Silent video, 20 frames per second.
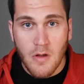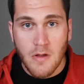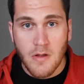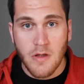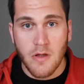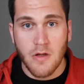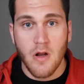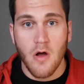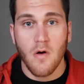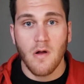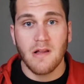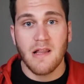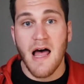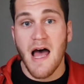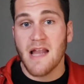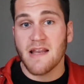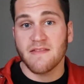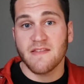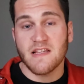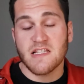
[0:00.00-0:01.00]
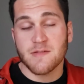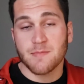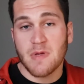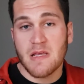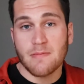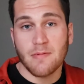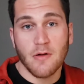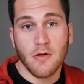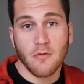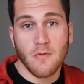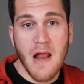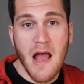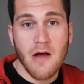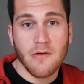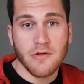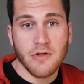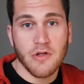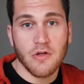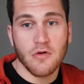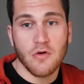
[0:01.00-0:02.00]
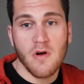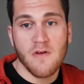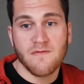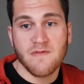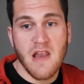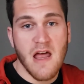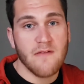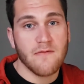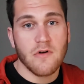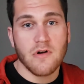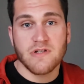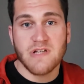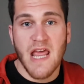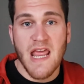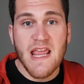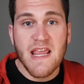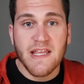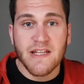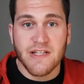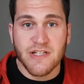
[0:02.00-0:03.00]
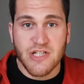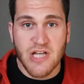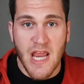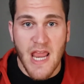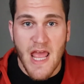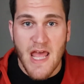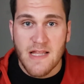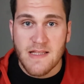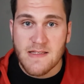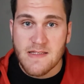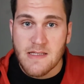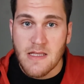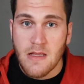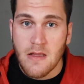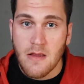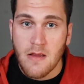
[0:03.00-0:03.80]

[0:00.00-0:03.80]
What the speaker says: You know, a lot of these people around you have never taken a chance,